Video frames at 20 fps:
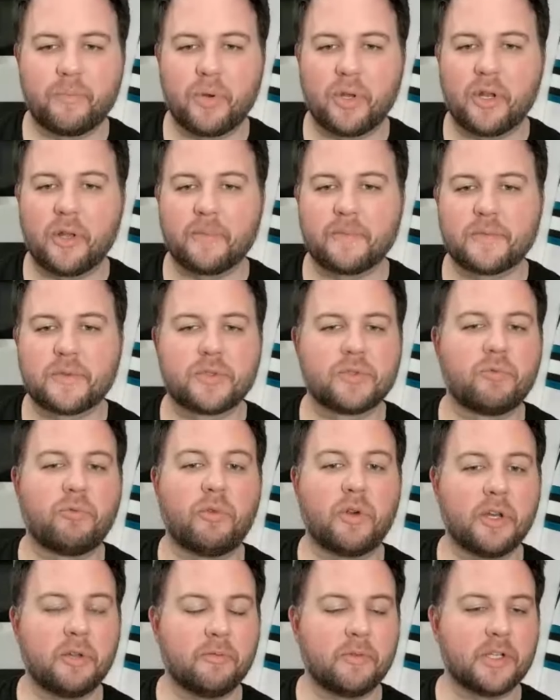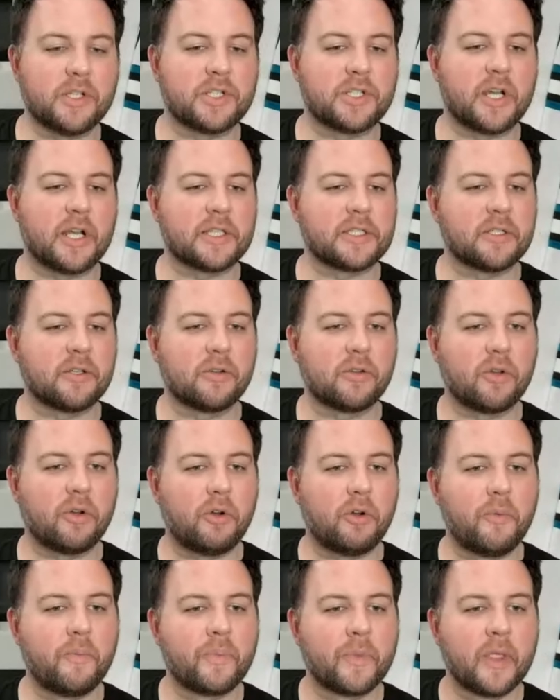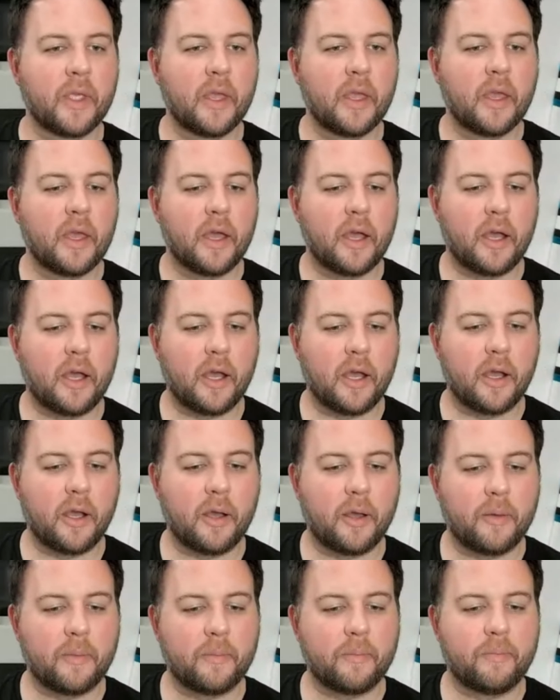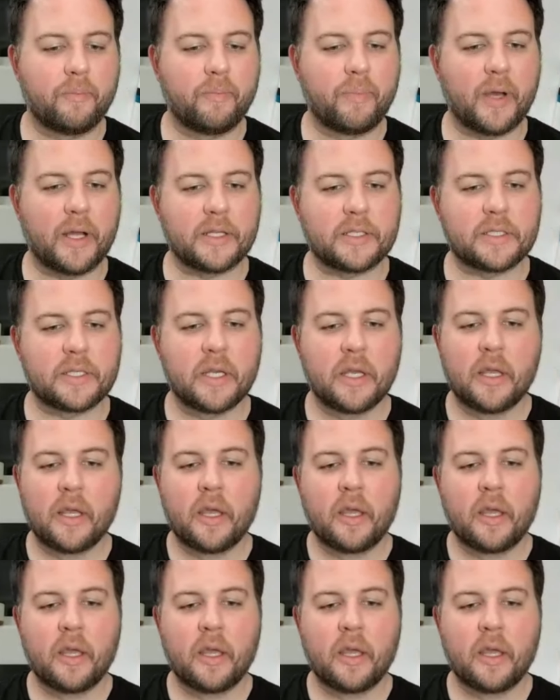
put up 21 shots on goal. Um, but